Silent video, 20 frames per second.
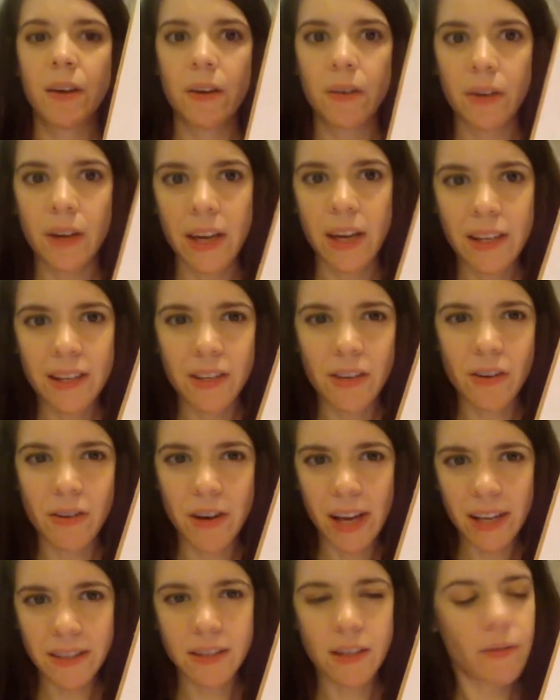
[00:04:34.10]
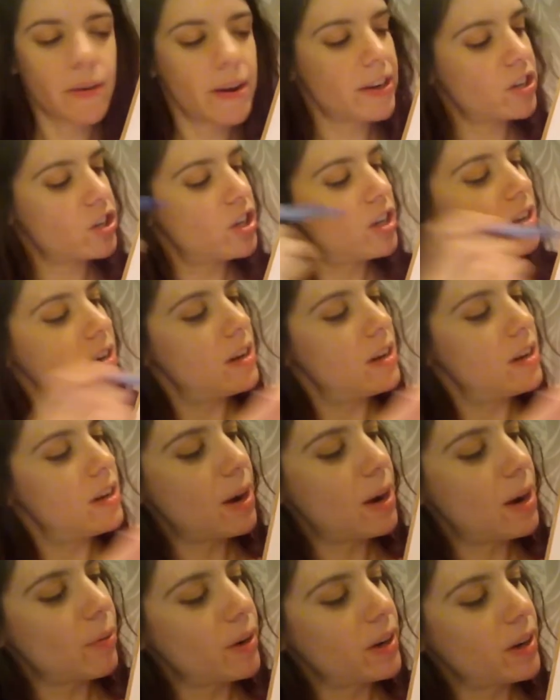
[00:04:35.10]
Okay, so your next direction is
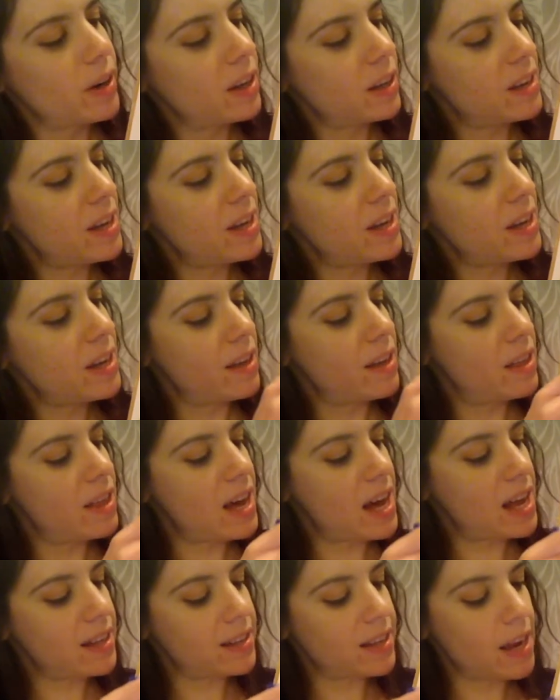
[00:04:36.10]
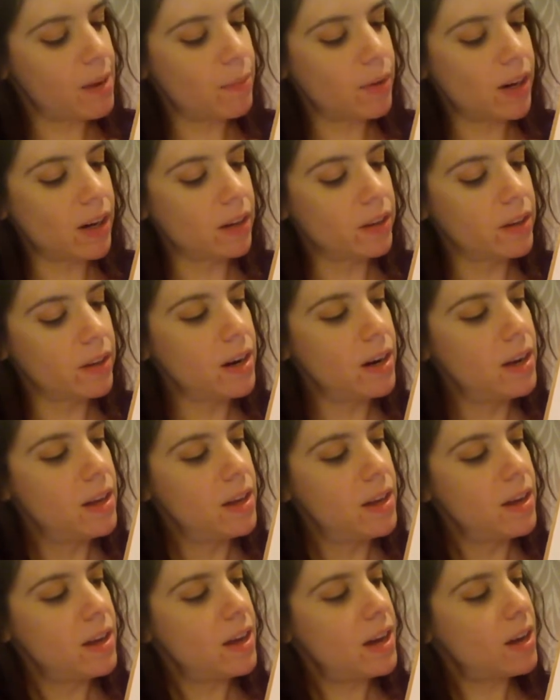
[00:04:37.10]
now we're going to take that same color
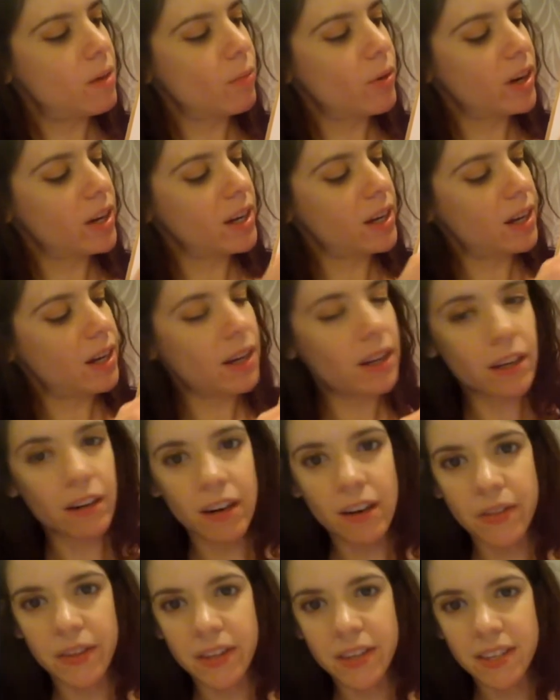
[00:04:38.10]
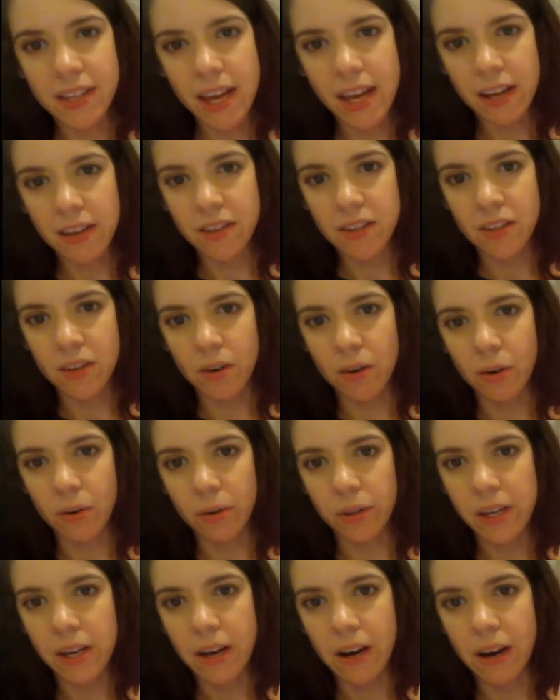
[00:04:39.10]
and we're going to color in this next
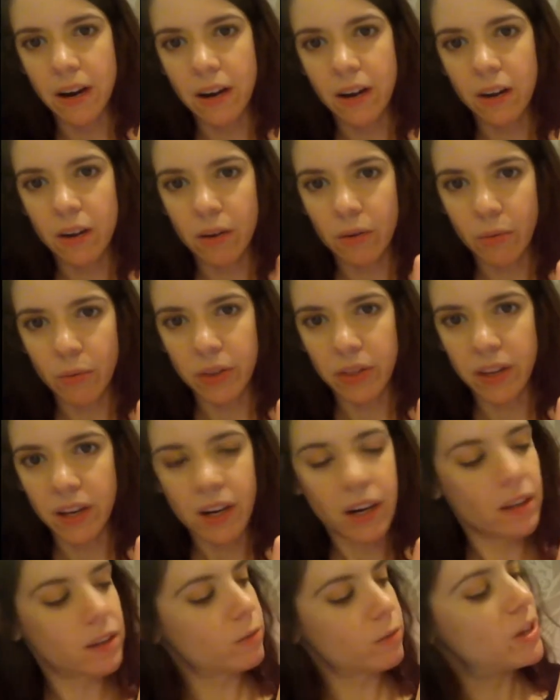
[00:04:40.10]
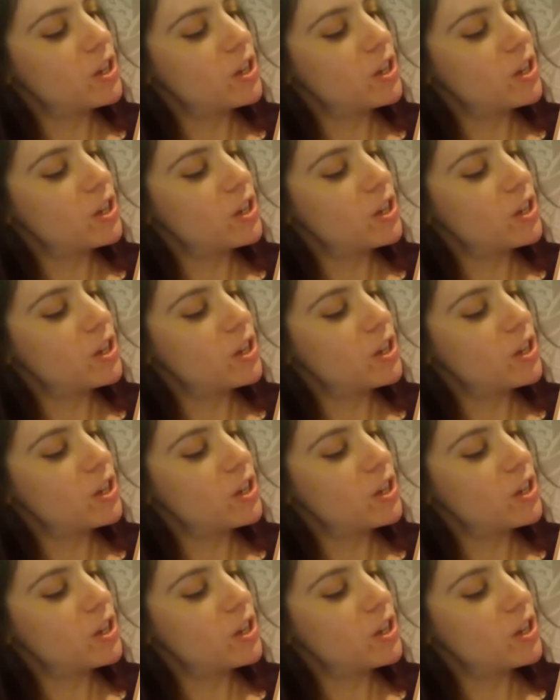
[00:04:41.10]
circle here with the color